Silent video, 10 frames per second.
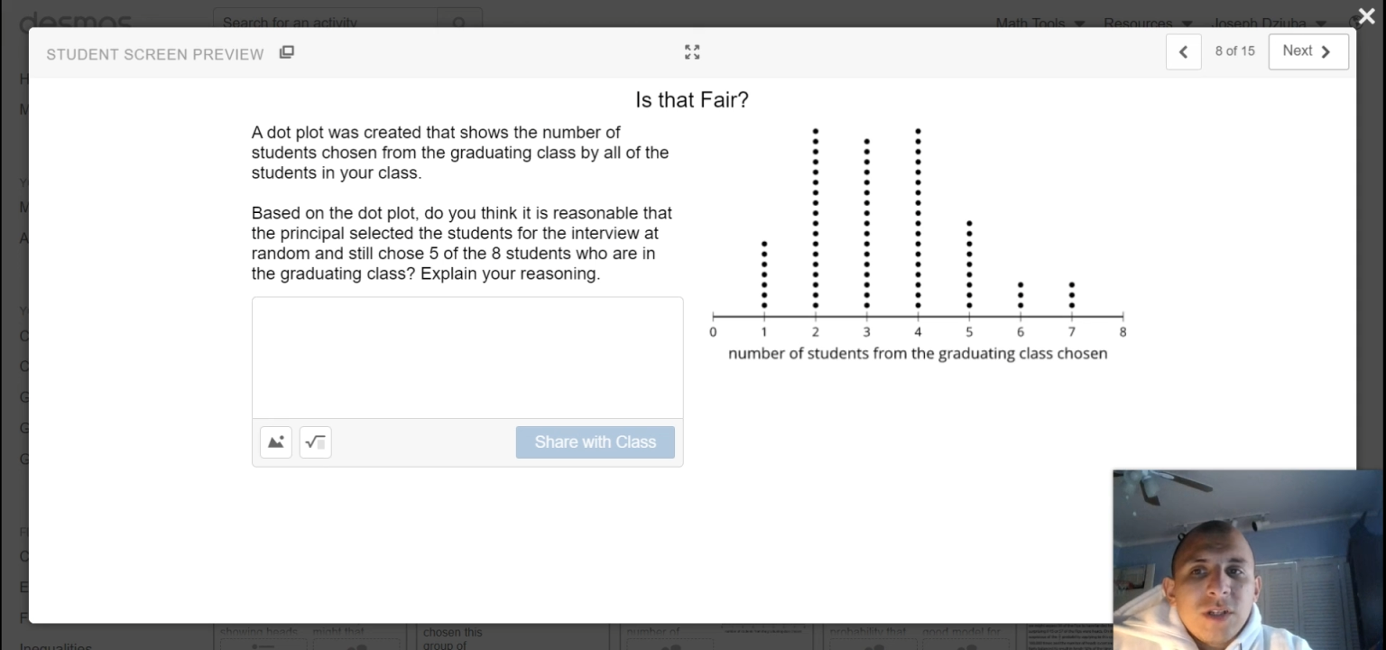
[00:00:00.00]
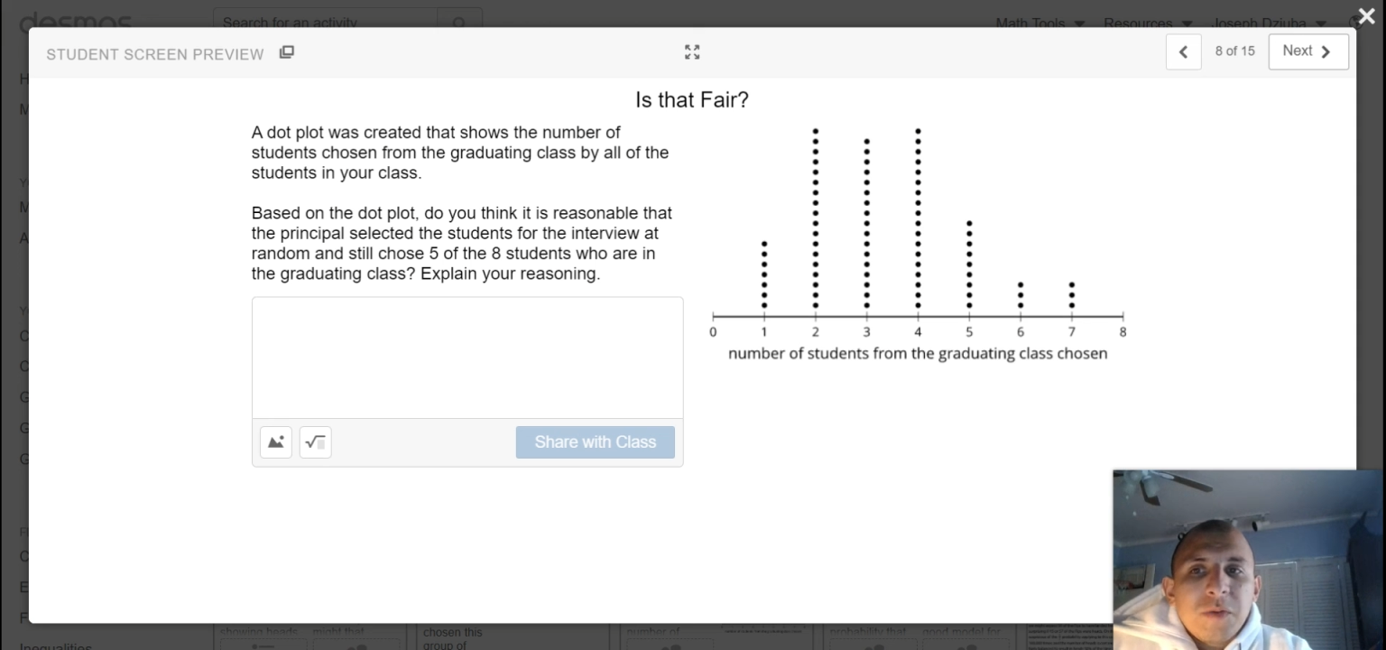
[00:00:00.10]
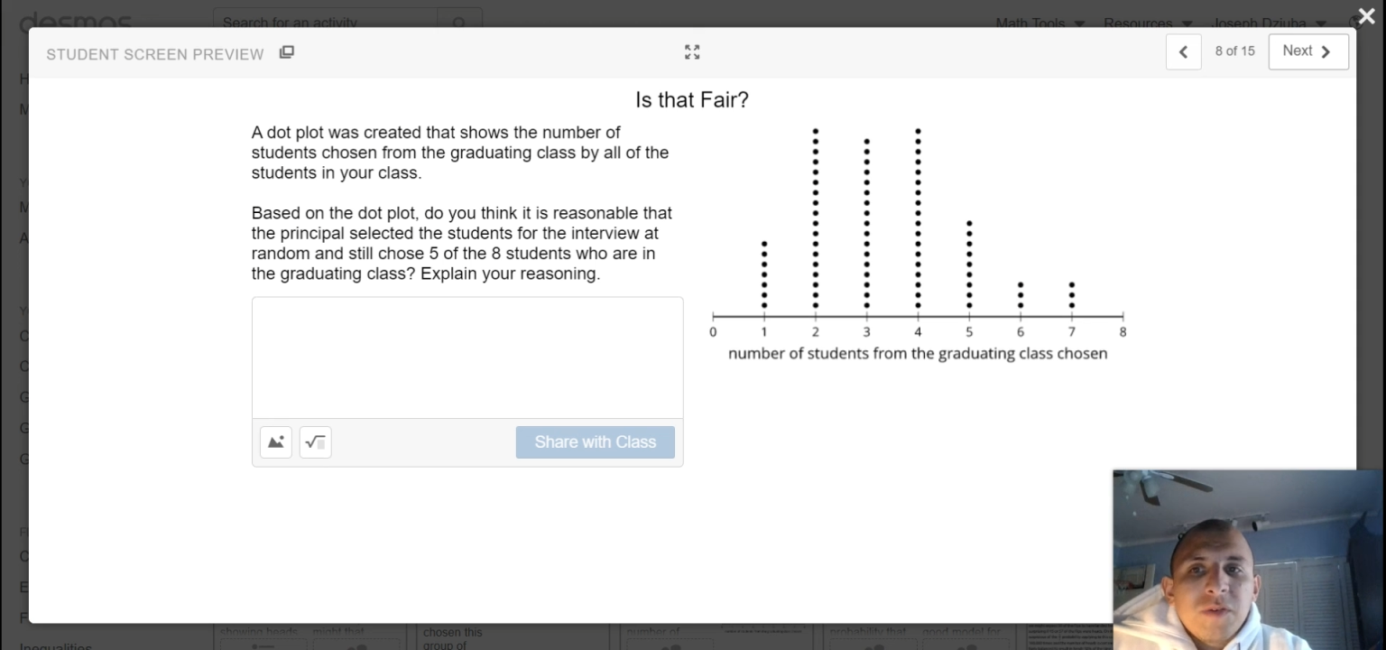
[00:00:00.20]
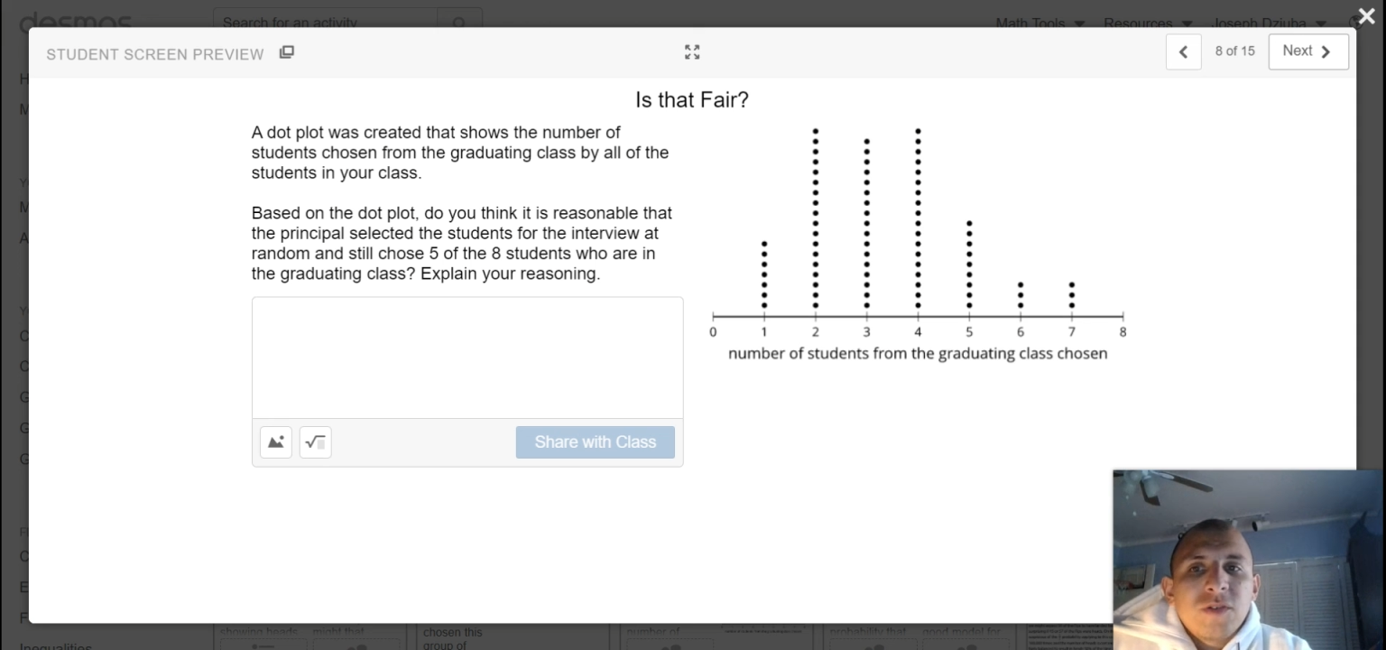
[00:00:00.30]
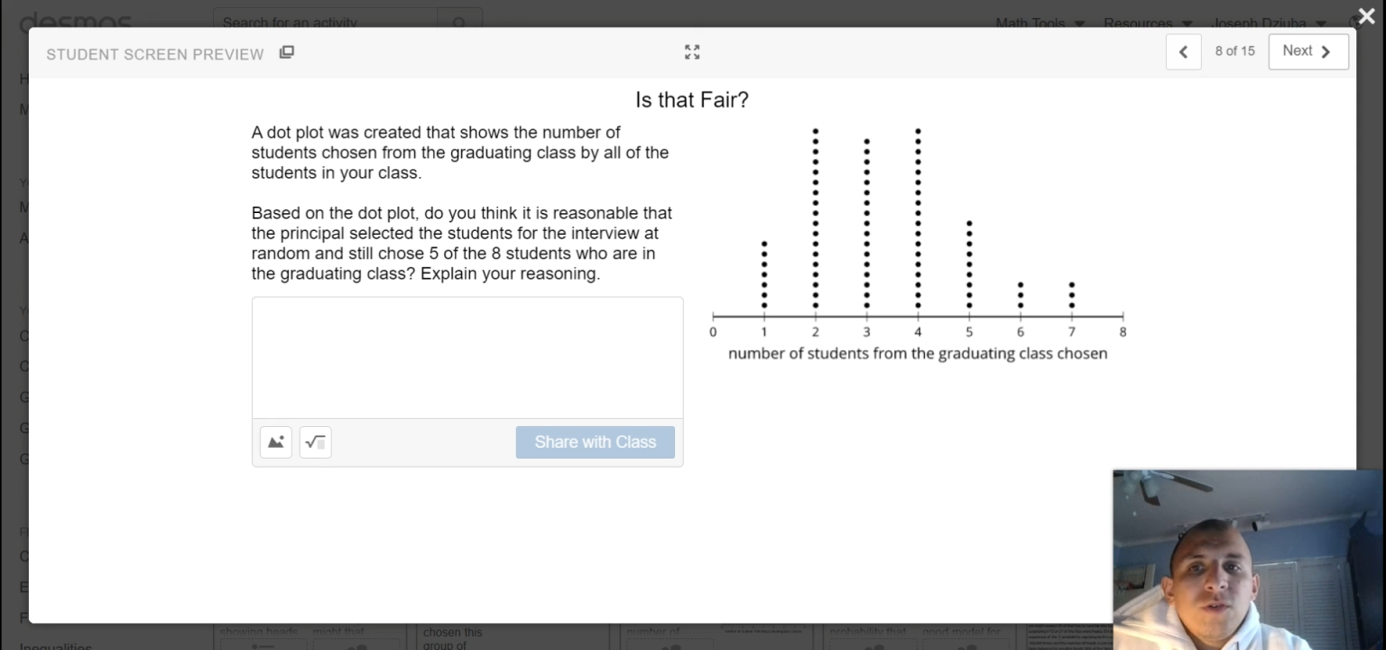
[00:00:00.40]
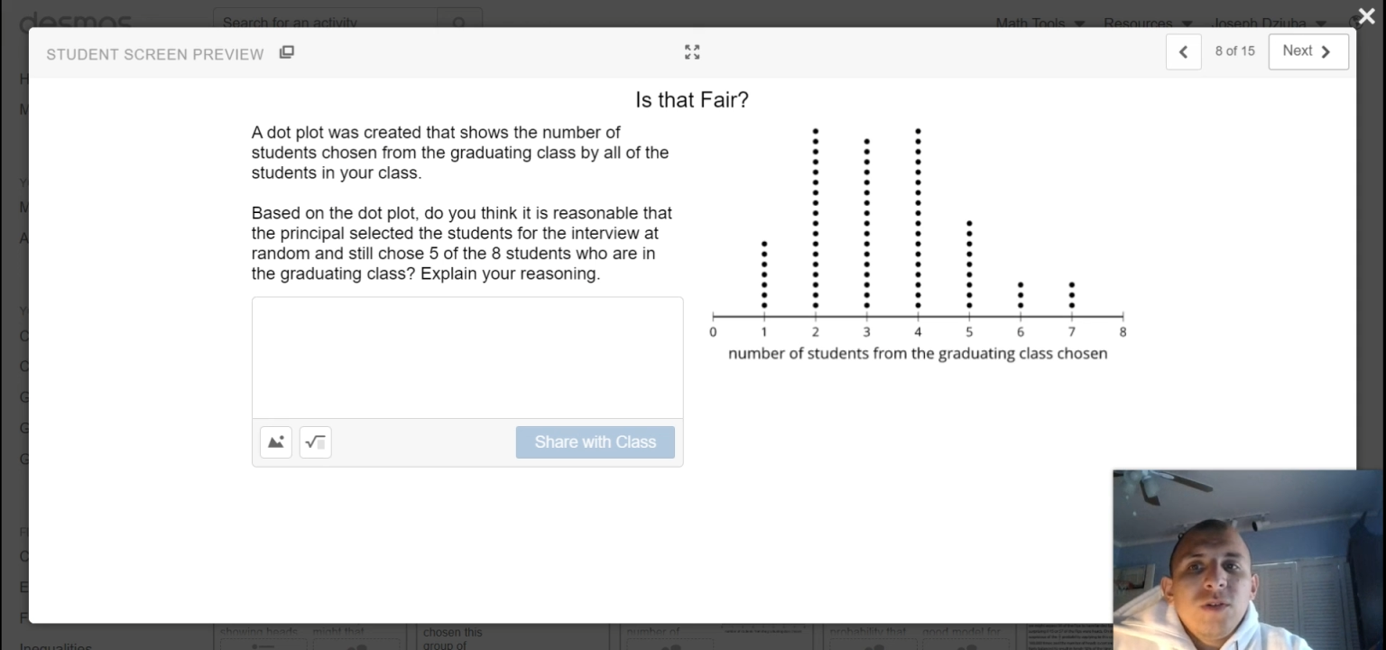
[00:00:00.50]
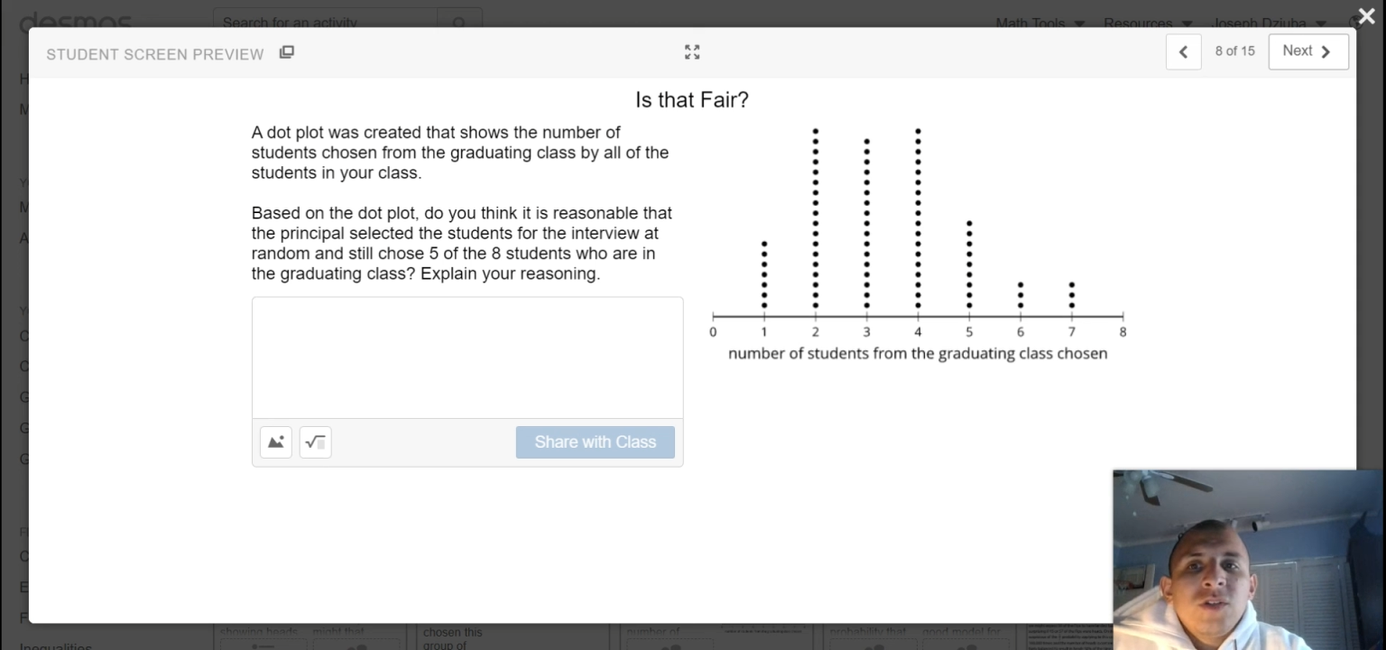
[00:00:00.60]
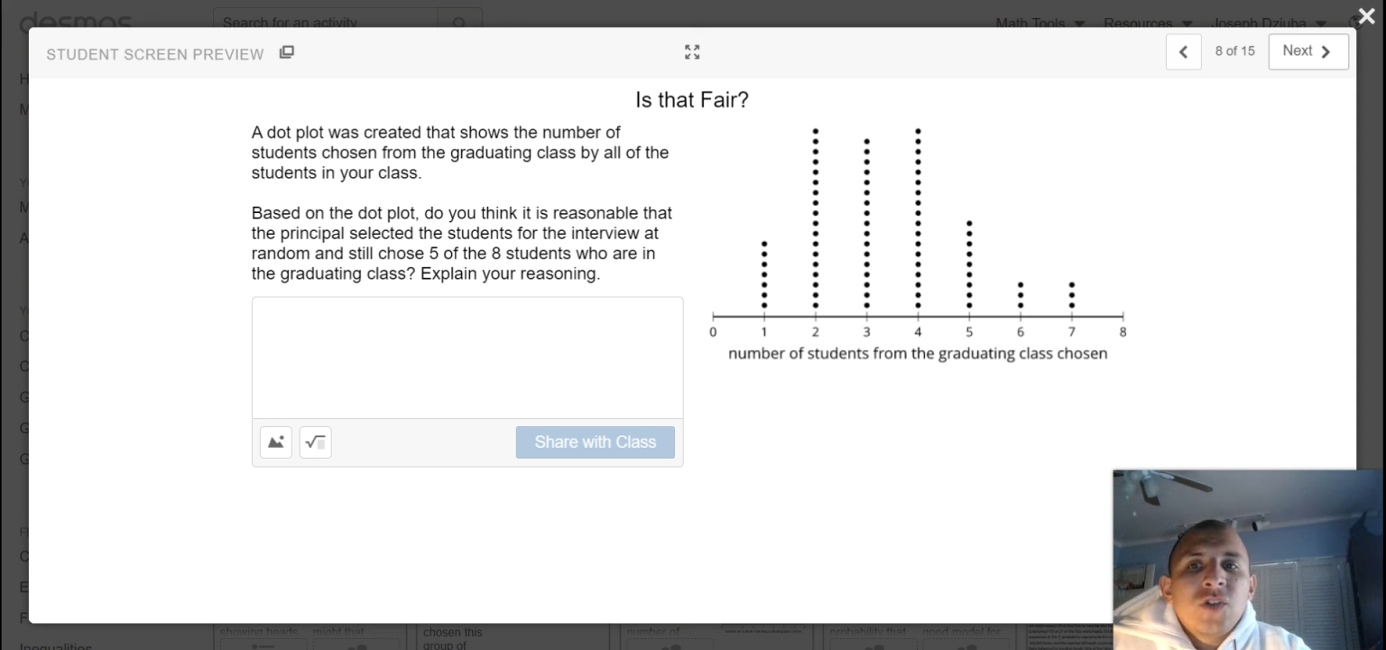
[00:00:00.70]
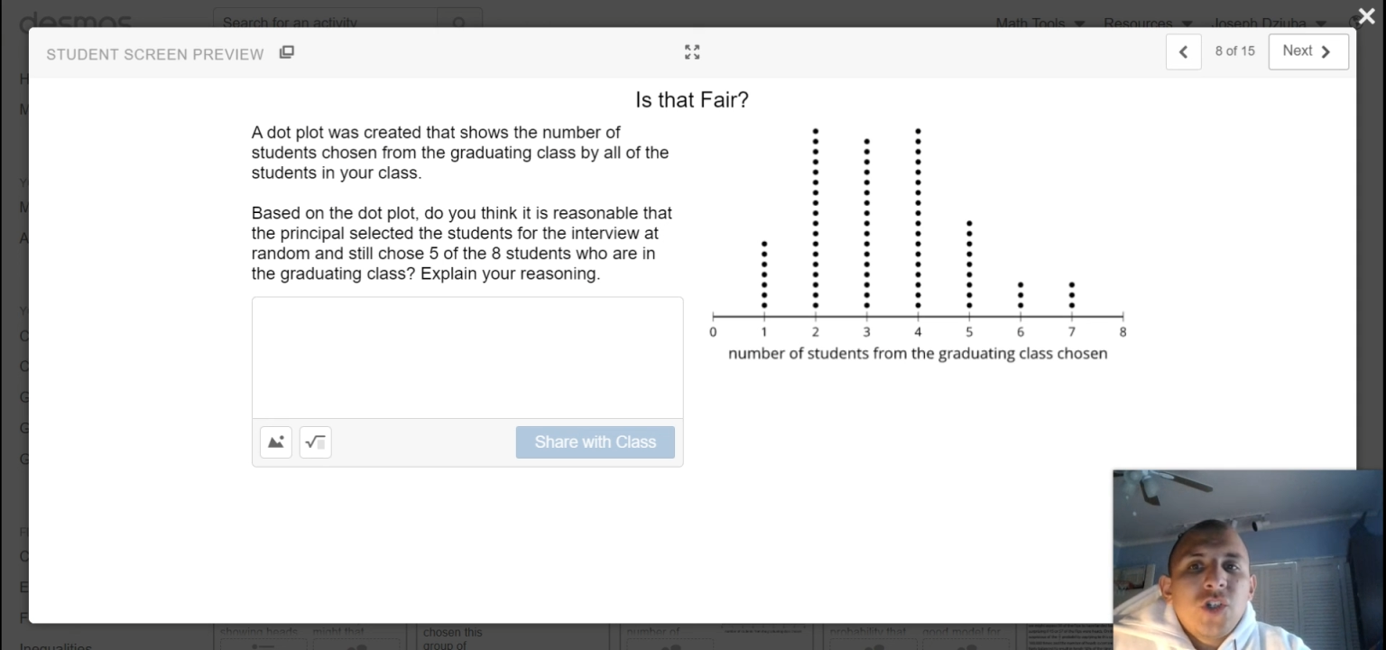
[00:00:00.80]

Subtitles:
the number of students